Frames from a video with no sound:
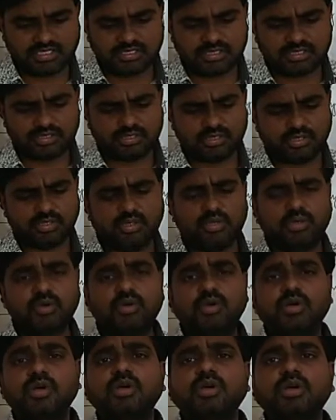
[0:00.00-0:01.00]

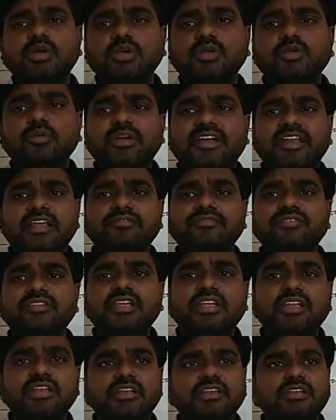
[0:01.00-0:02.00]
So you might have
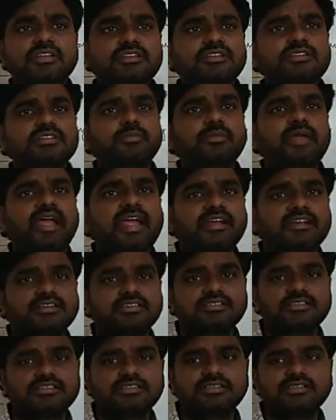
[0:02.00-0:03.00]
seen some
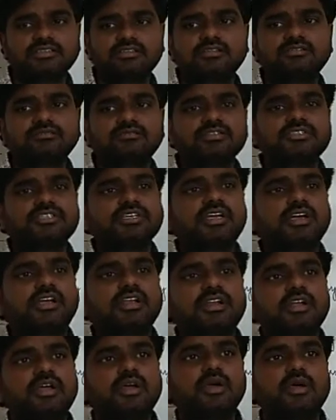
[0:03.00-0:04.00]
ants which are
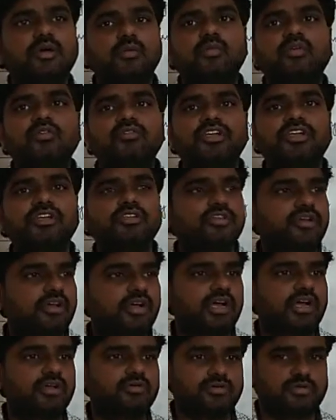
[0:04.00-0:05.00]
moving in your
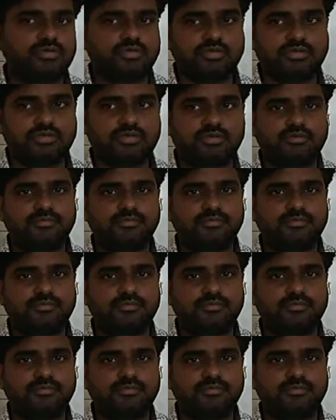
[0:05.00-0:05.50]
house,